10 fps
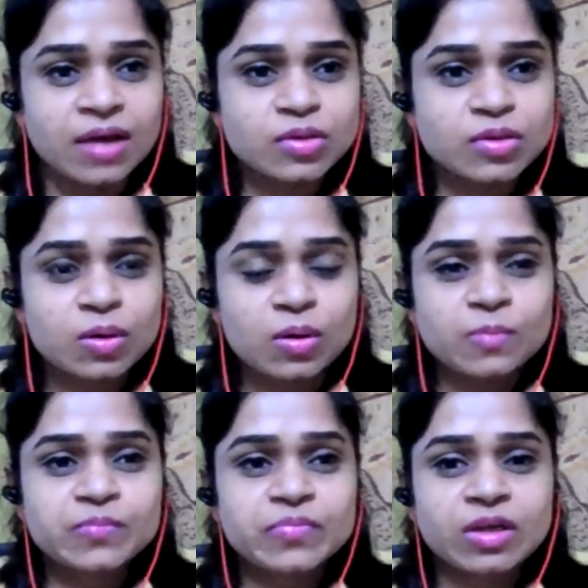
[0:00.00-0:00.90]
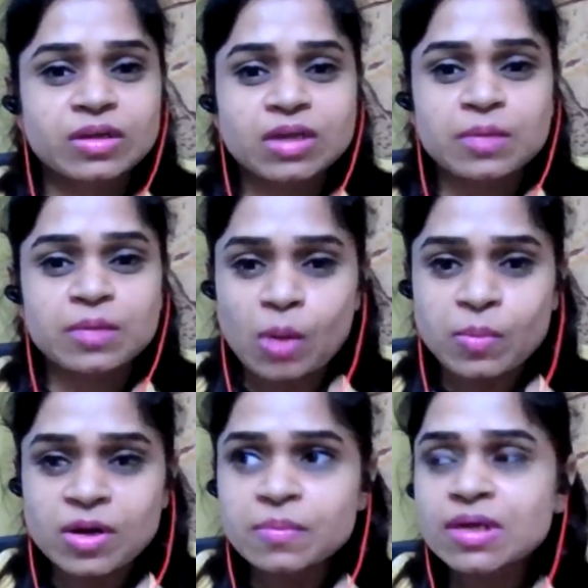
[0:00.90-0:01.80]
So the
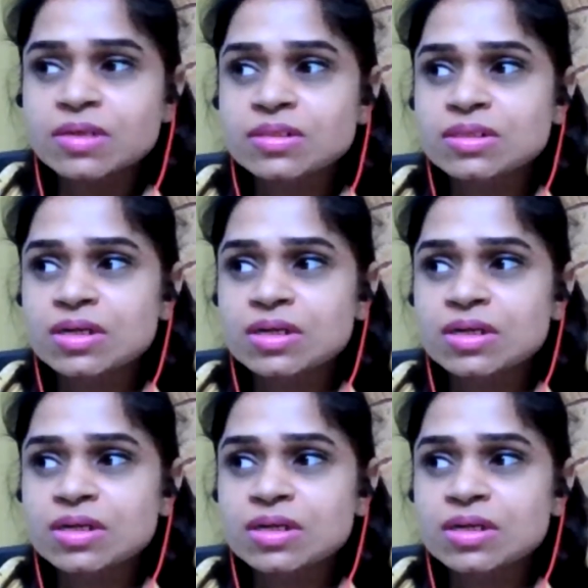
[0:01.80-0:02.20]
problem is